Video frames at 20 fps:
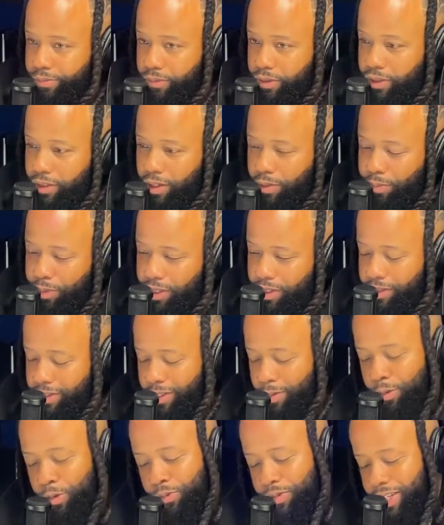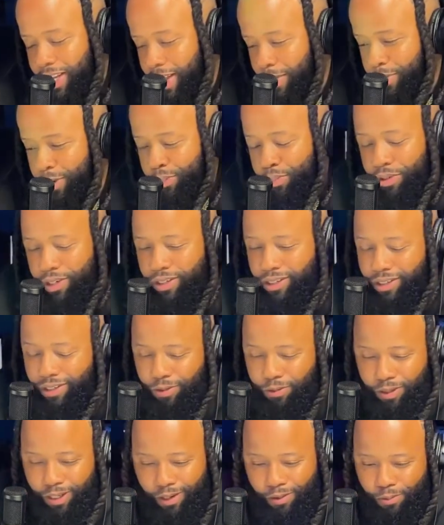You know what I mean? Some of them say I be preaching
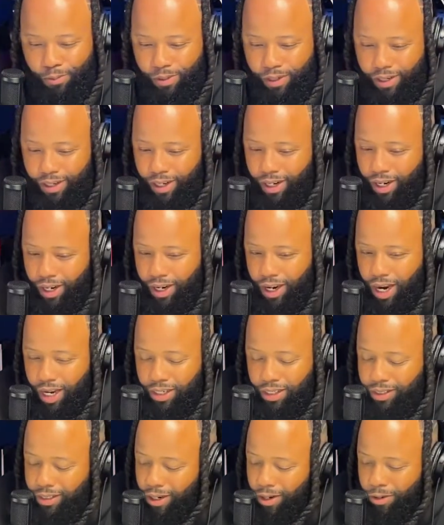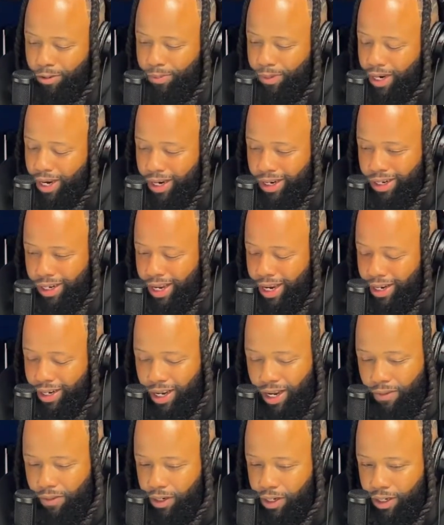or whatever, but I just taught them how to like
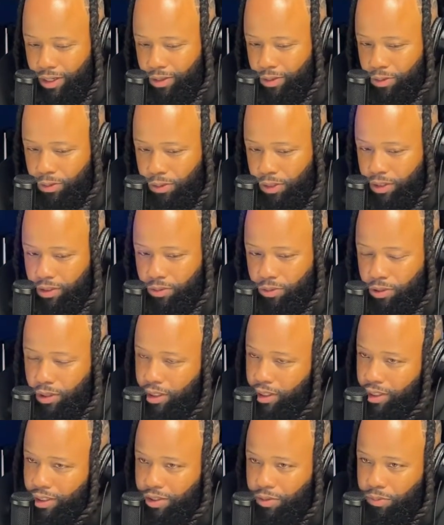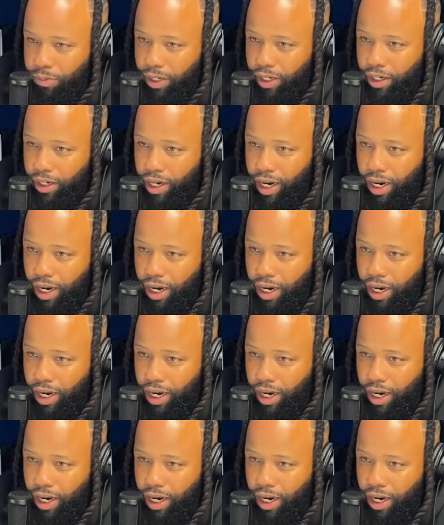navigate through this world as a man,